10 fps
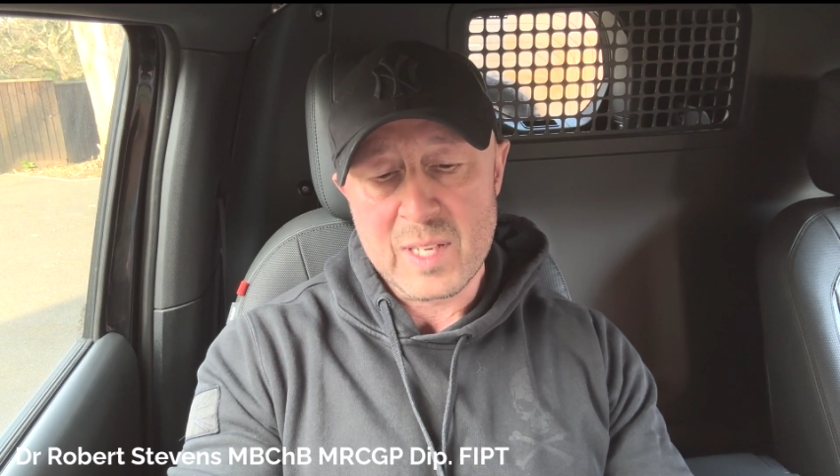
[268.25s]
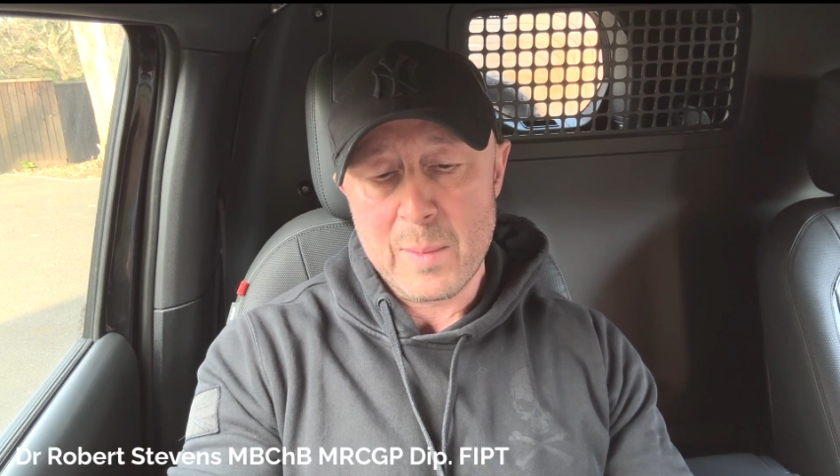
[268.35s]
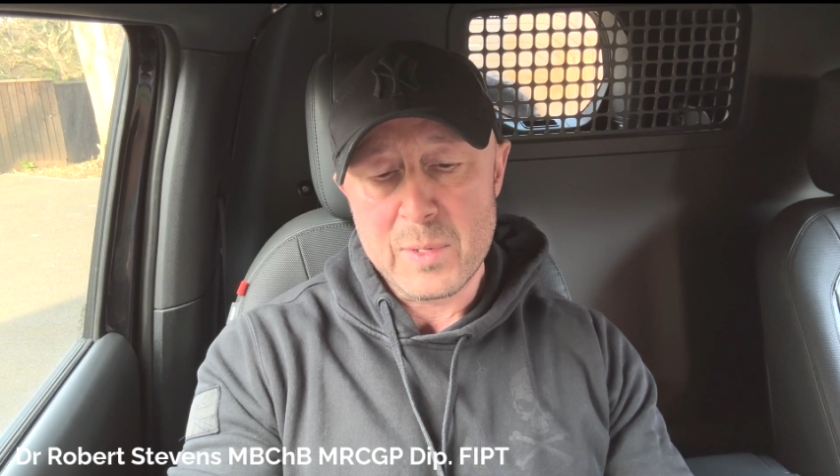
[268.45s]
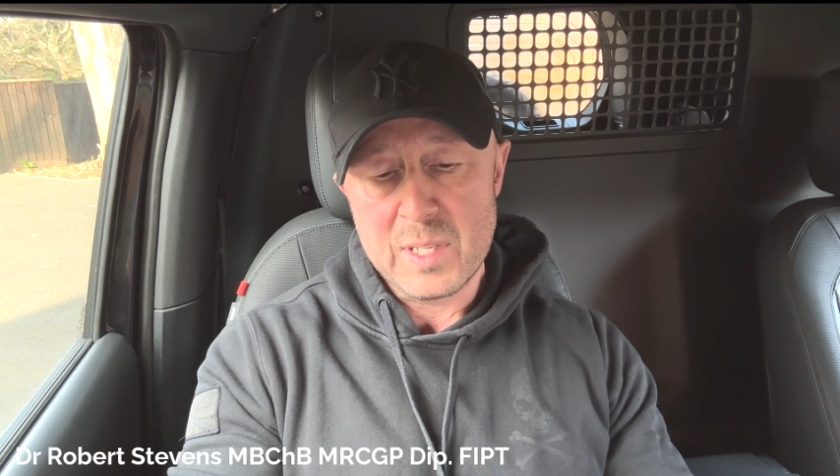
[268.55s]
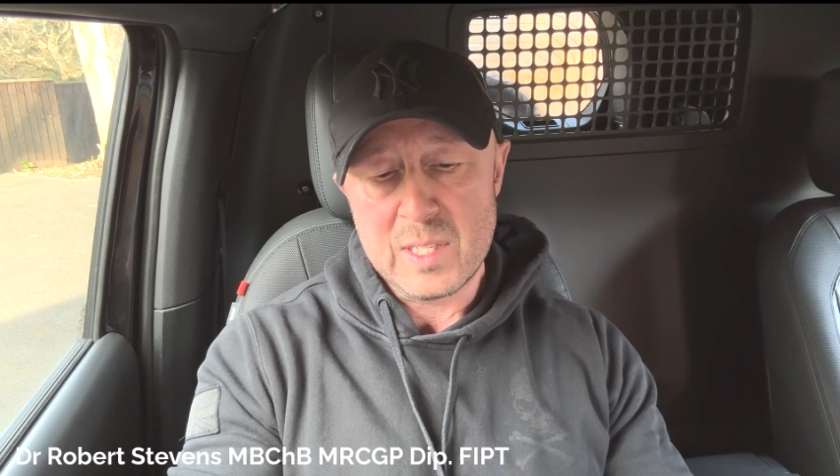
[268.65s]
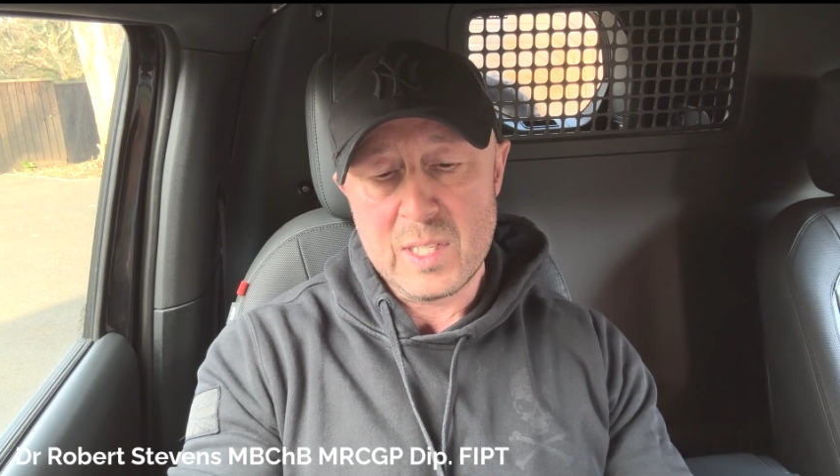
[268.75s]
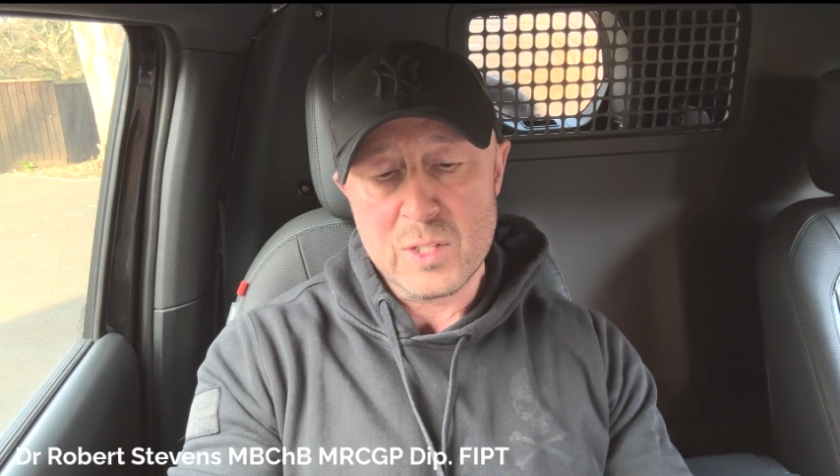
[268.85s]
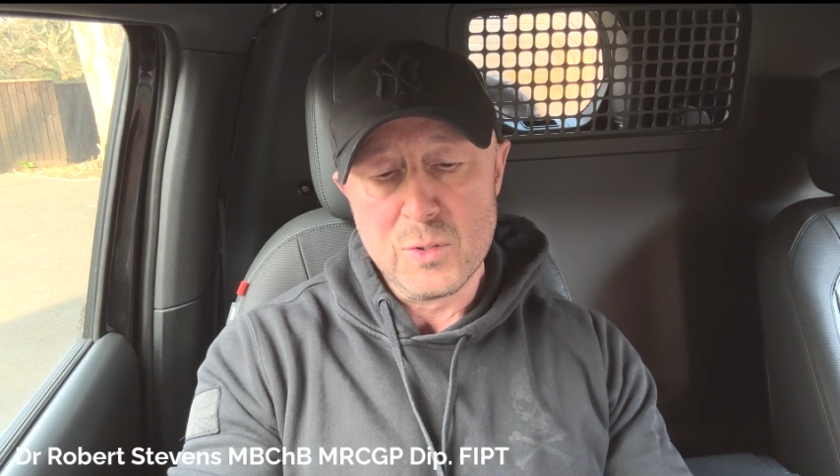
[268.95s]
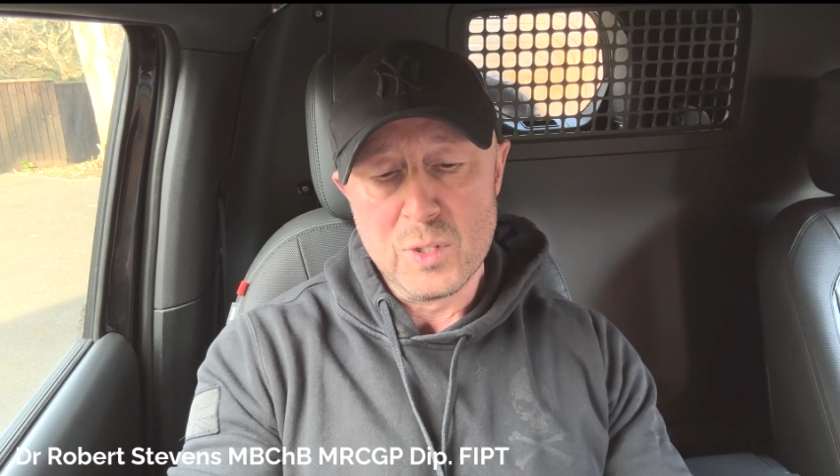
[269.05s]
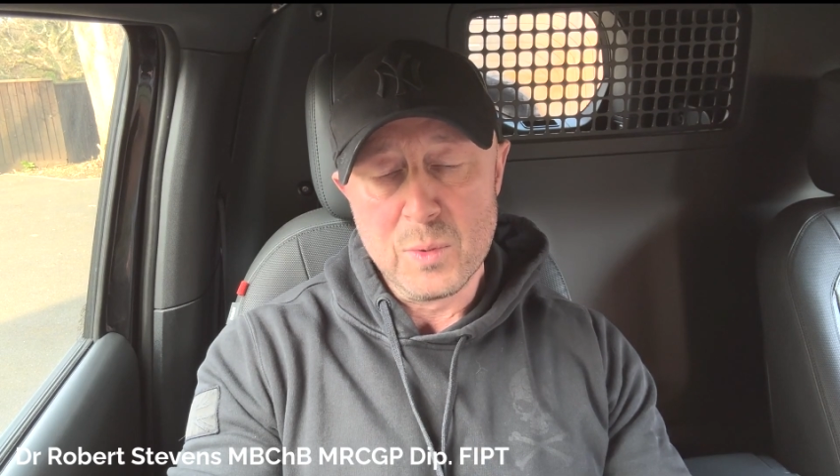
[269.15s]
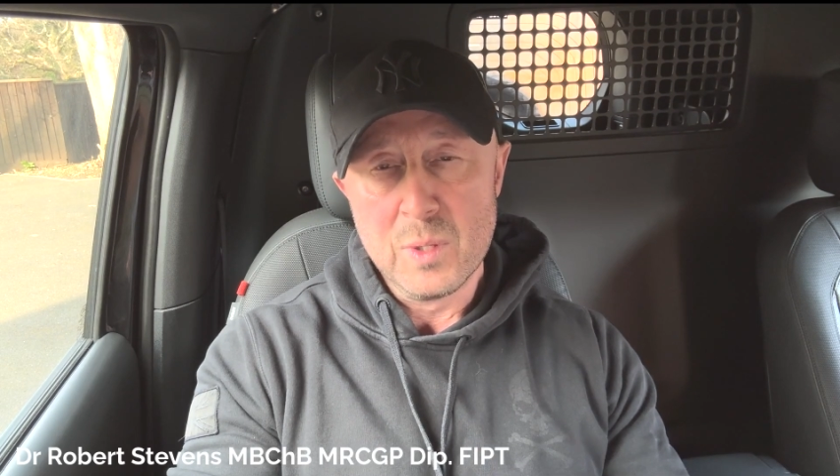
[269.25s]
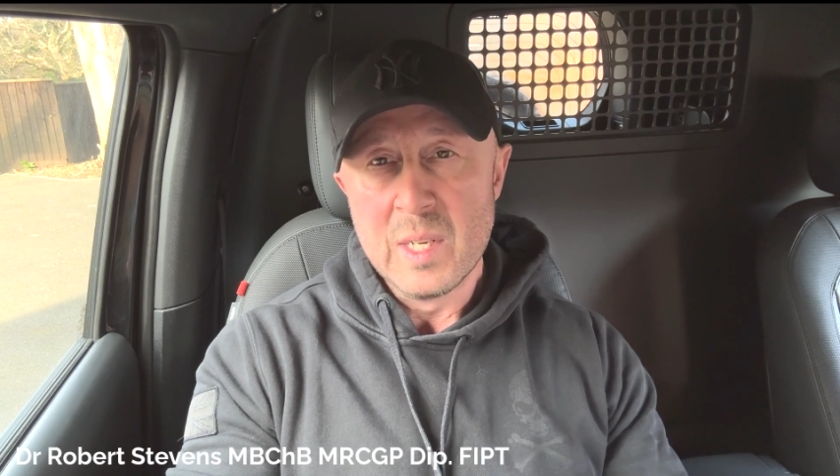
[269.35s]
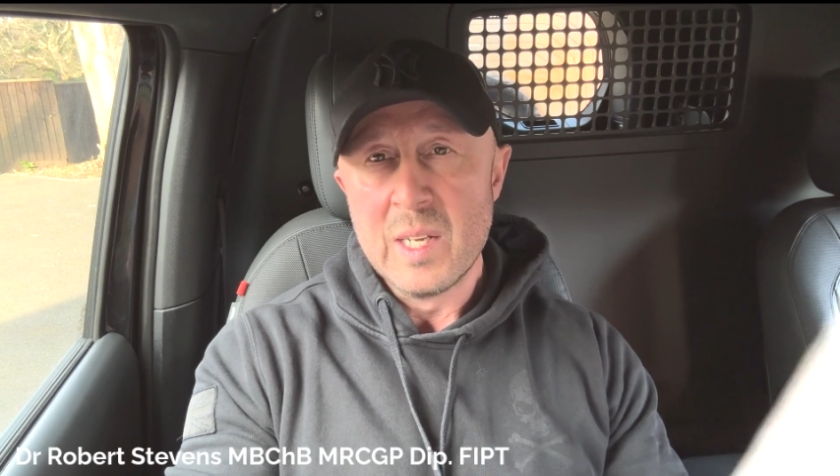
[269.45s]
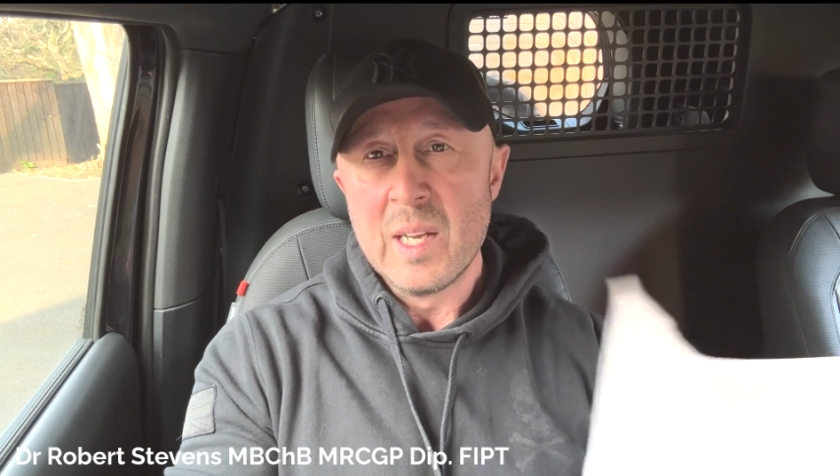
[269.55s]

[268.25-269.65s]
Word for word: Gamma GT is normal